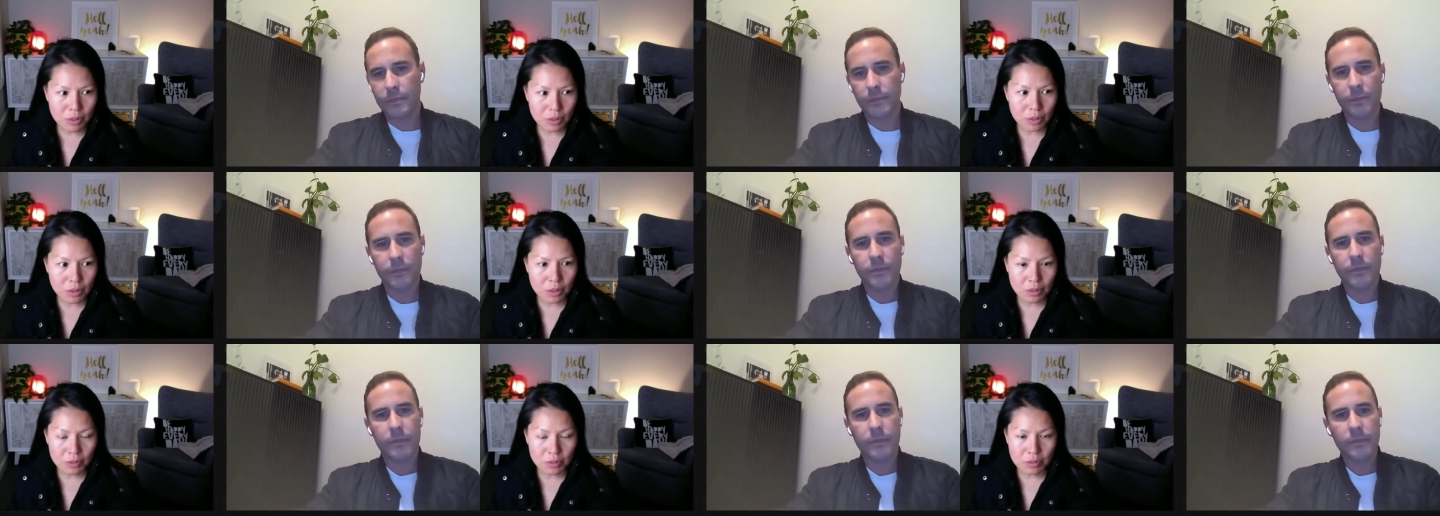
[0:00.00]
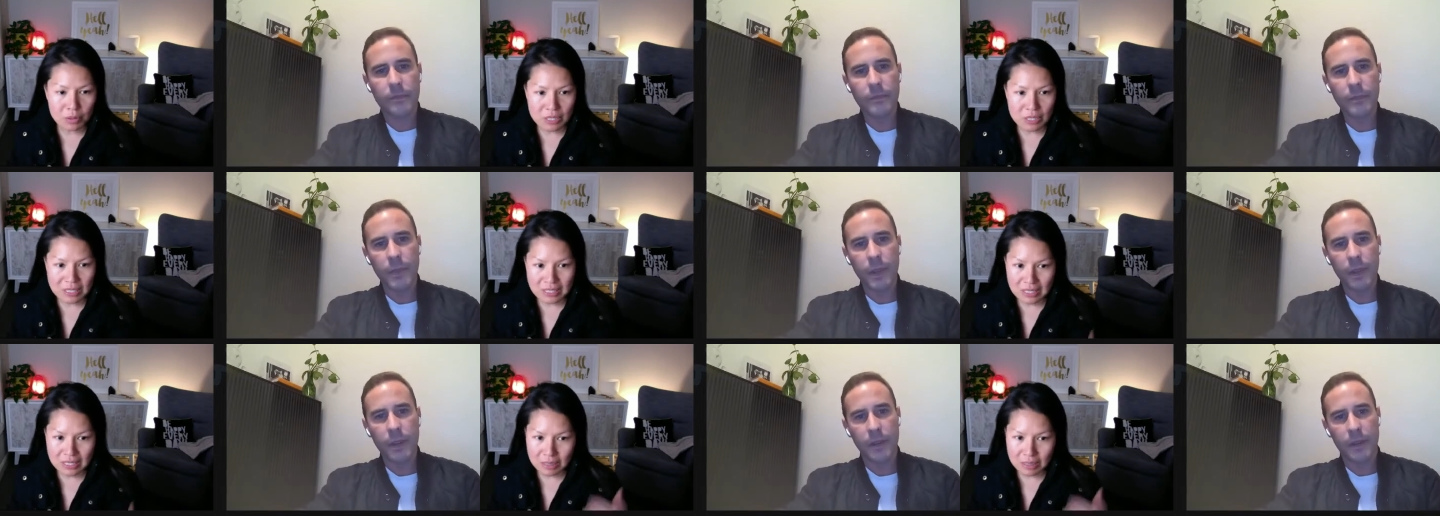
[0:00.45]
Speaker 1: of lot of
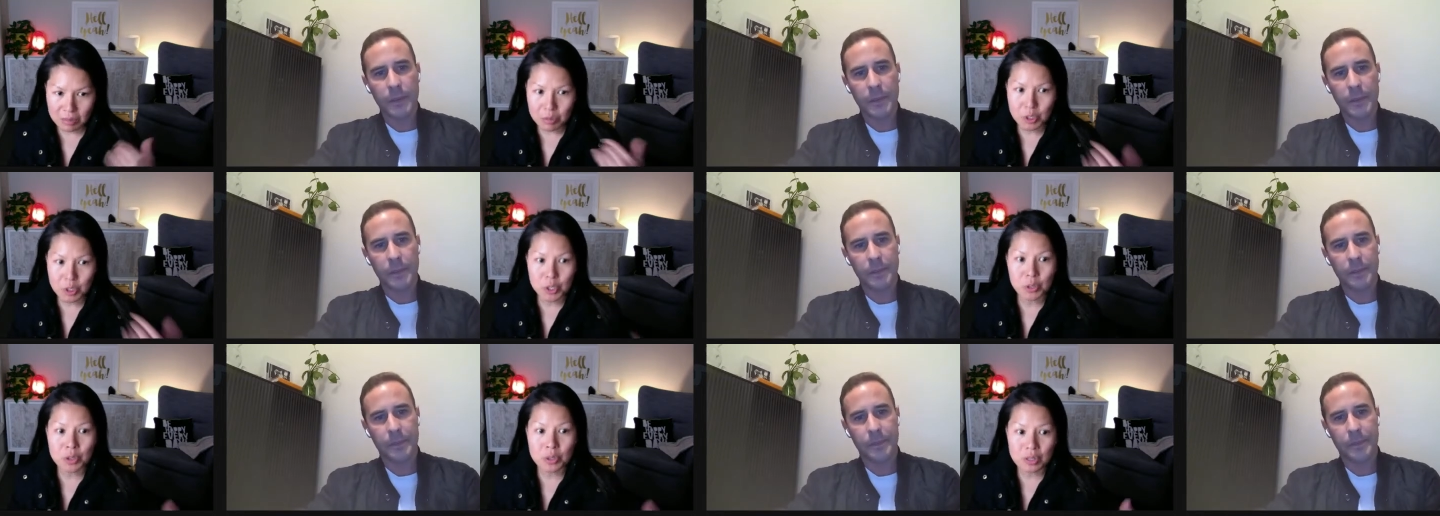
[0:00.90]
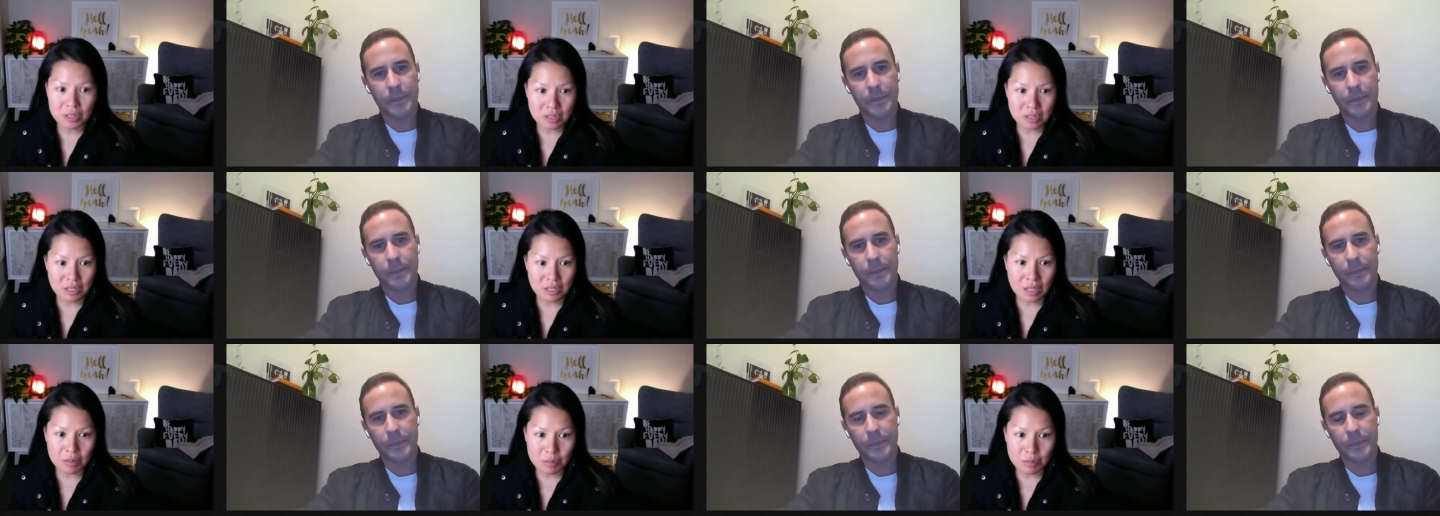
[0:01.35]
investors, and I'm sure
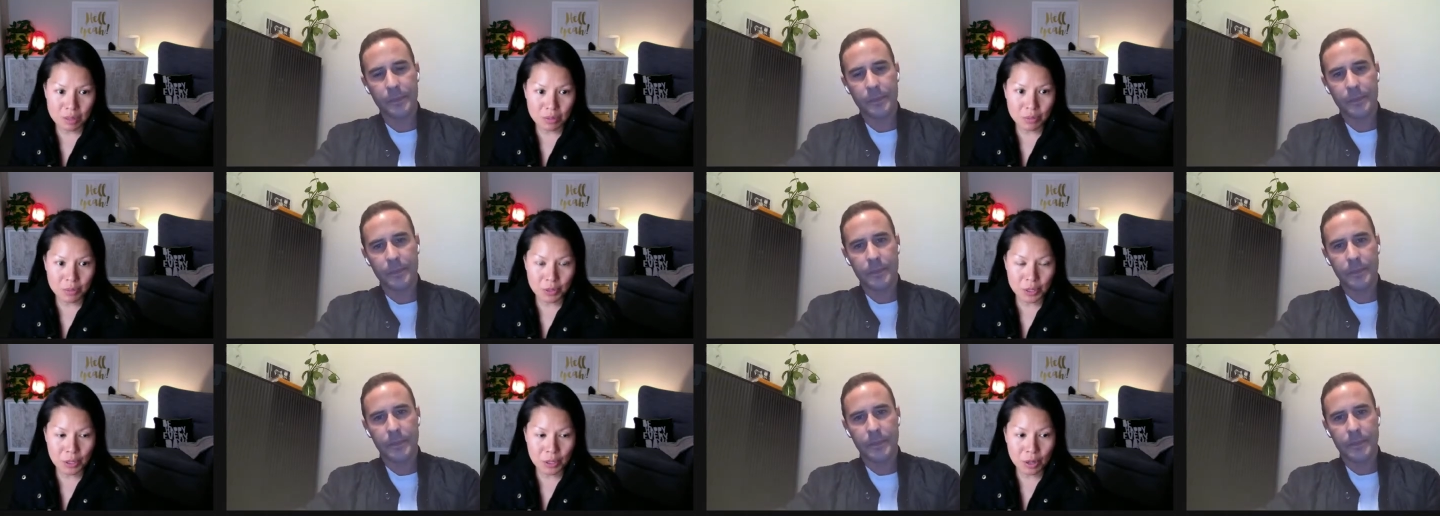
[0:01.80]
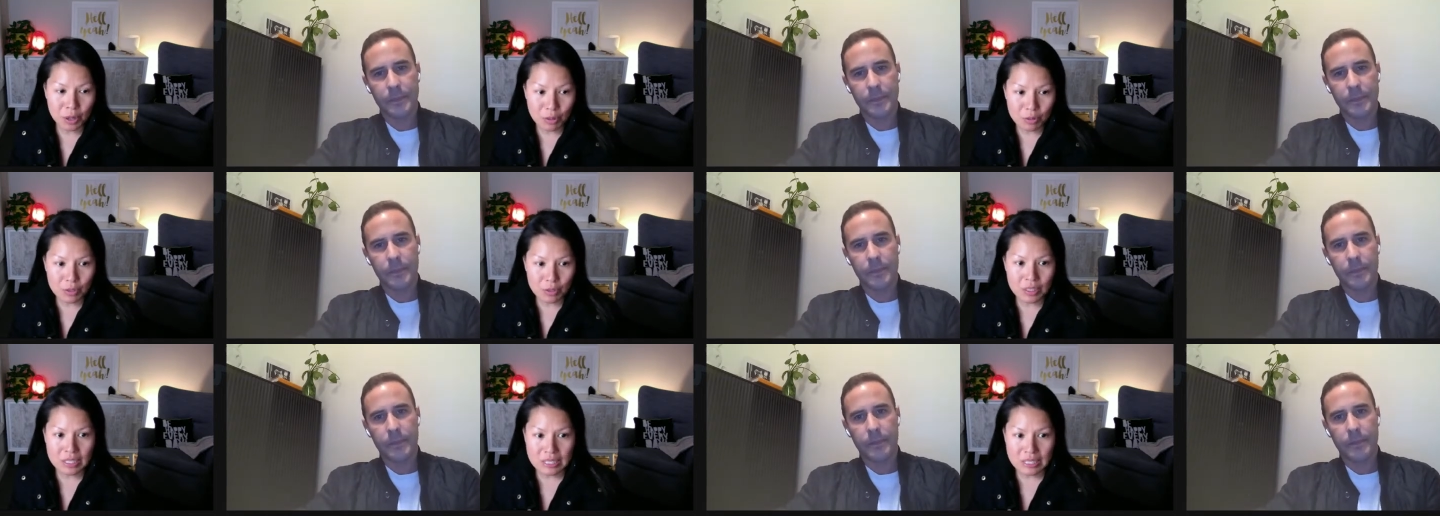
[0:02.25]
this comes up very
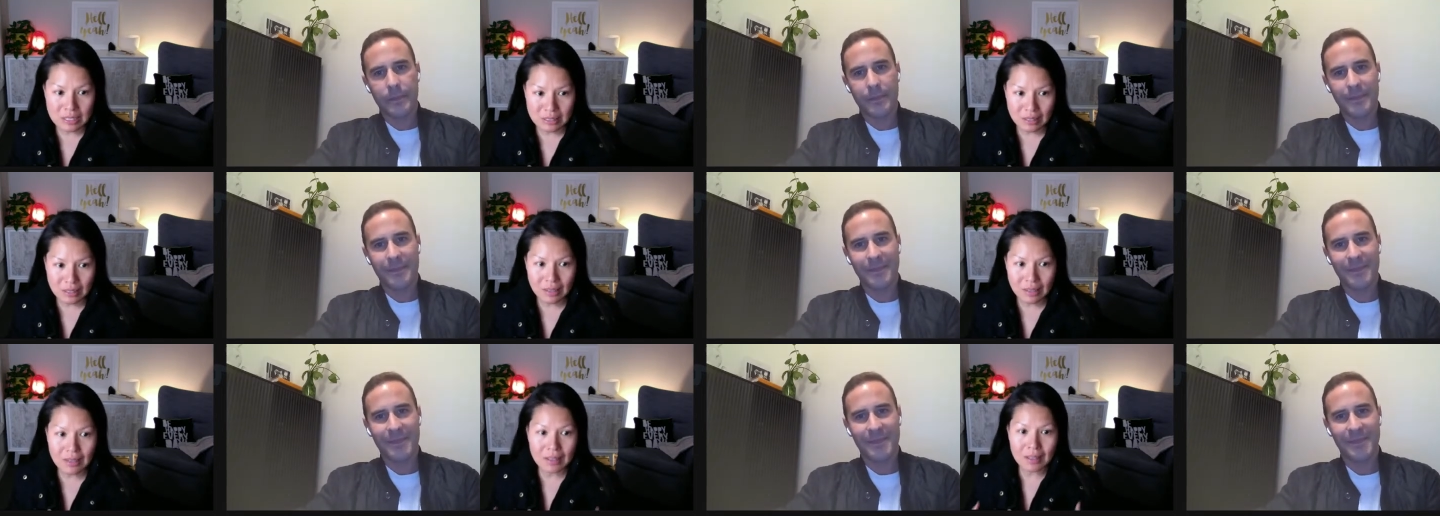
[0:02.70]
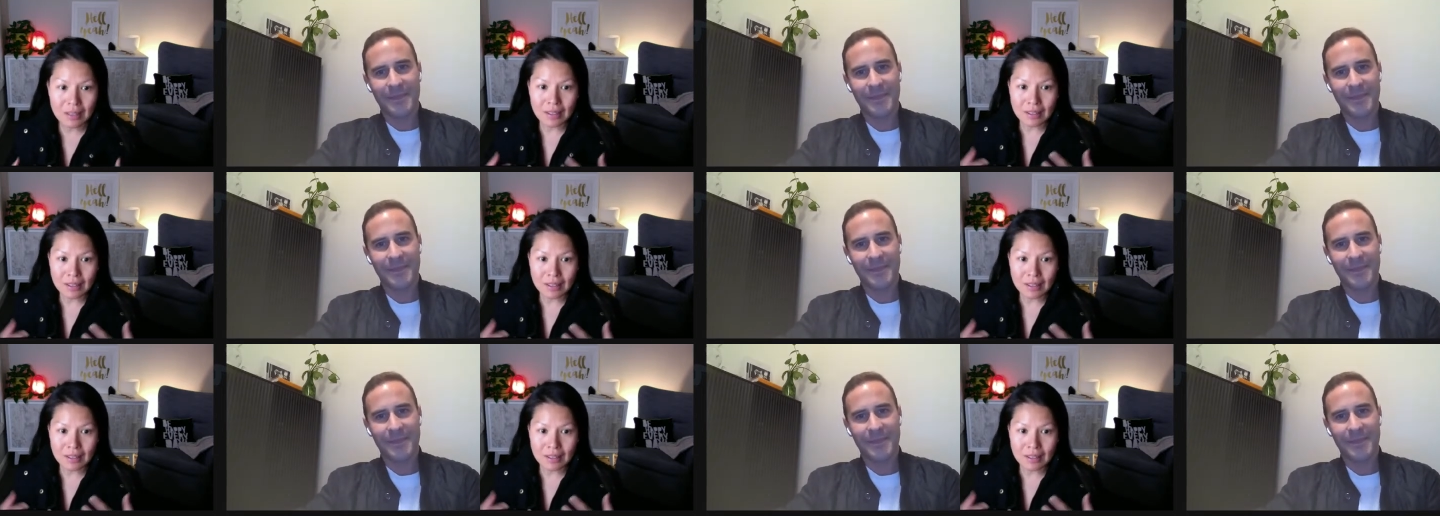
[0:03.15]
often, is that